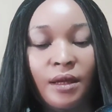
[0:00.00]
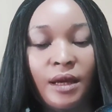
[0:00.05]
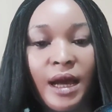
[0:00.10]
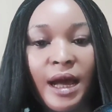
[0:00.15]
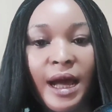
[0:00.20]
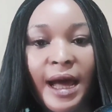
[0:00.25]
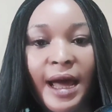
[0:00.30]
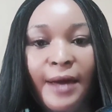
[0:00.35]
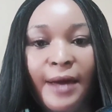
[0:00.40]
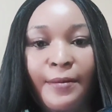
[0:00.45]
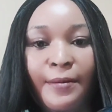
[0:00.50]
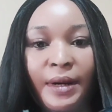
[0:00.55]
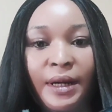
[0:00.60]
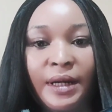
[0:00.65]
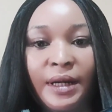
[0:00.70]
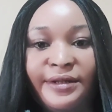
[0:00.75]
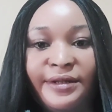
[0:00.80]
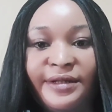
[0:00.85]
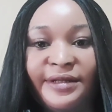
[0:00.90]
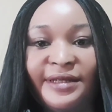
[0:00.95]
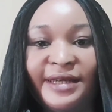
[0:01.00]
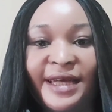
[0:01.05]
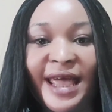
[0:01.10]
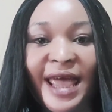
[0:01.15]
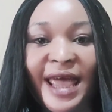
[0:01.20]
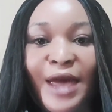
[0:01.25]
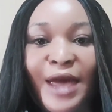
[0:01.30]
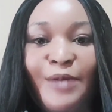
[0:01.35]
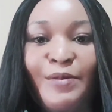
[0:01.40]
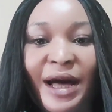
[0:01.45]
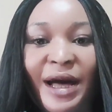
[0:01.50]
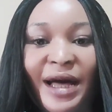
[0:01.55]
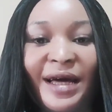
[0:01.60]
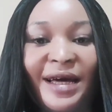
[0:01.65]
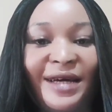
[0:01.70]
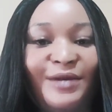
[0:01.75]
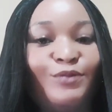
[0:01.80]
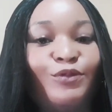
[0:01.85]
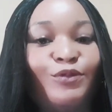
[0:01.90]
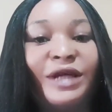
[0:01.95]
IMA.
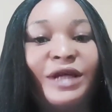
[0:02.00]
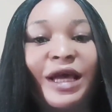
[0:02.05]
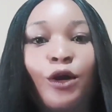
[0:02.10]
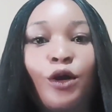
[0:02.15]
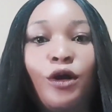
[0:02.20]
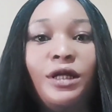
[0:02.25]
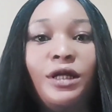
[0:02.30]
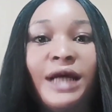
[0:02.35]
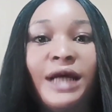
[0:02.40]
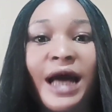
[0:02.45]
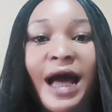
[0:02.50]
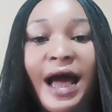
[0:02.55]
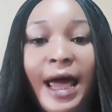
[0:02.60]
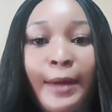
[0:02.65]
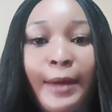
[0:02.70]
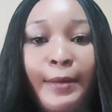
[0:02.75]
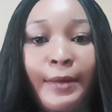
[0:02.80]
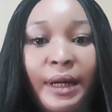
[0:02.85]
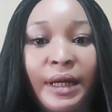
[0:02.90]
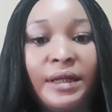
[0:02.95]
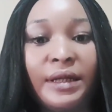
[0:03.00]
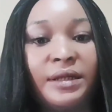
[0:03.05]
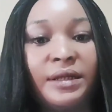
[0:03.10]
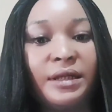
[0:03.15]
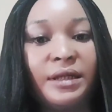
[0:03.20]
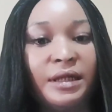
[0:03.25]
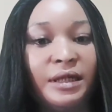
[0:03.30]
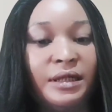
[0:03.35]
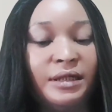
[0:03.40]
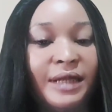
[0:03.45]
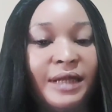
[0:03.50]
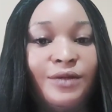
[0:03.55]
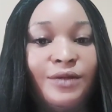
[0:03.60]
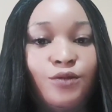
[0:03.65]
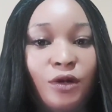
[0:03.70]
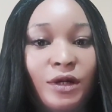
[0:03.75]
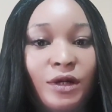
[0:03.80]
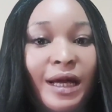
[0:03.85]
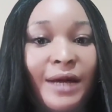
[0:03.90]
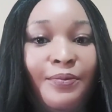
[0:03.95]
But I call it IMA. That is
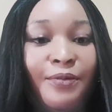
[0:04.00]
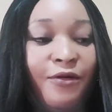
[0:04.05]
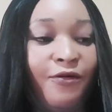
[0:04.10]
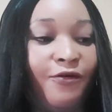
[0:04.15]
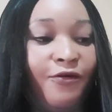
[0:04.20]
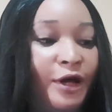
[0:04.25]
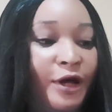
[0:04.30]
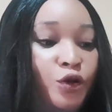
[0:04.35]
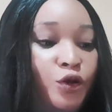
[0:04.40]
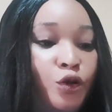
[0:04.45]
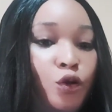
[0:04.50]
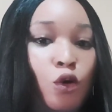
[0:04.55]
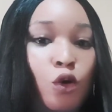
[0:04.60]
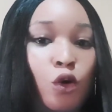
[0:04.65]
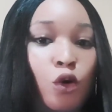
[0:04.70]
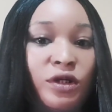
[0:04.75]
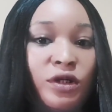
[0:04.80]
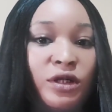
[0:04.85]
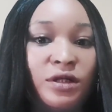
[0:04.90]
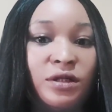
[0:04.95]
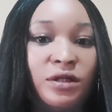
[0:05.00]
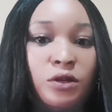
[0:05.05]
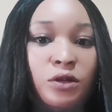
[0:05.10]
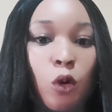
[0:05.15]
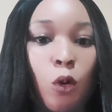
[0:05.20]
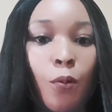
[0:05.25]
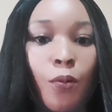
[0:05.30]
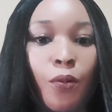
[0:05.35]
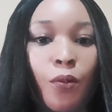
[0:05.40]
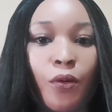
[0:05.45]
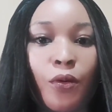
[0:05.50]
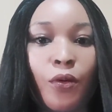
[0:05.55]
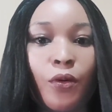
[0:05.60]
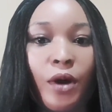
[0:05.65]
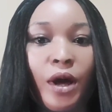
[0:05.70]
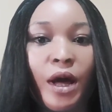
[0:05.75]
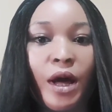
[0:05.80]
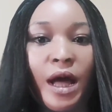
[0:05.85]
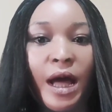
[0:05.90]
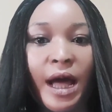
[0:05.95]
what I prefer to call the soap.
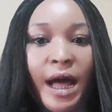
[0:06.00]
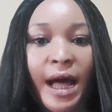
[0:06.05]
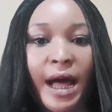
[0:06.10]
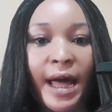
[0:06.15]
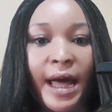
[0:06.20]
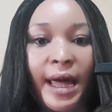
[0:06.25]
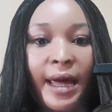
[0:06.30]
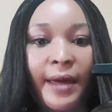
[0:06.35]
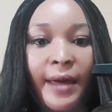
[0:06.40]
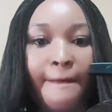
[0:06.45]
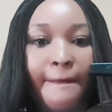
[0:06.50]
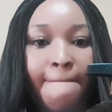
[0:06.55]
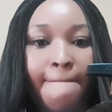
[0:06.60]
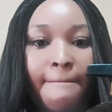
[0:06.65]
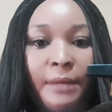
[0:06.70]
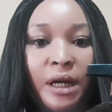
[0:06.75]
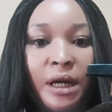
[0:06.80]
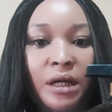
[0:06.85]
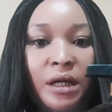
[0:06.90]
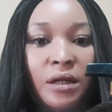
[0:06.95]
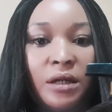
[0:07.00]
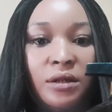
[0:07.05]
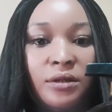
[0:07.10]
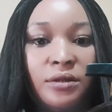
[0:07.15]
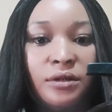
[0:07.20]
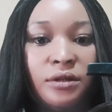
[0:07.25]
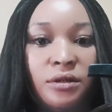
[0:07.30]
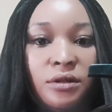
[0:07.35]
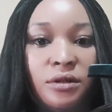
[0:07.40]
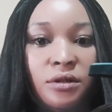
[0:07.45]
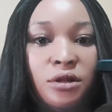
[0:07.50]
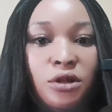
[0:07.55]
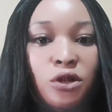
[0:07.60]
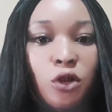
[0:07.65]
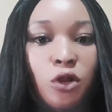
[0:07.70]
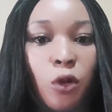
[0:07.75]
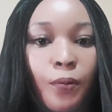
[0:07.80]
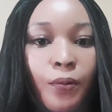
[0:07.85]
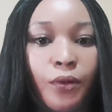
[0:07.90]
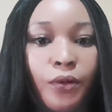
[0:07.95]
IMA
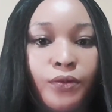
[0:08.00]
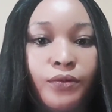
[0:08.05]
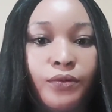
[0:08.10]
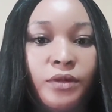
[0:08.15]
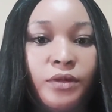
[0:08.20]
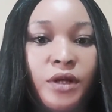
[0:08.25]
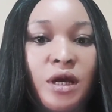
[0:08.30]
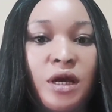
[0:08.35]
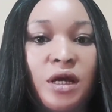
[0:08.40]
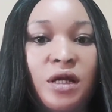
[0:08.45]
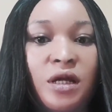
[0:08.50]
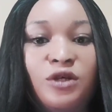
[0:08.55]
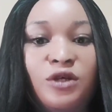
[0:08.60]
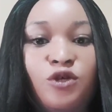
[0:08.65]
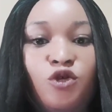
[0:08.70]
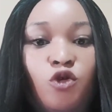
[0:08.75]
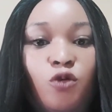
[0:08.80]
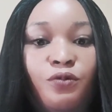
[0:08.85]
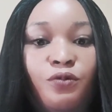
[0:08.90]
soap. This soap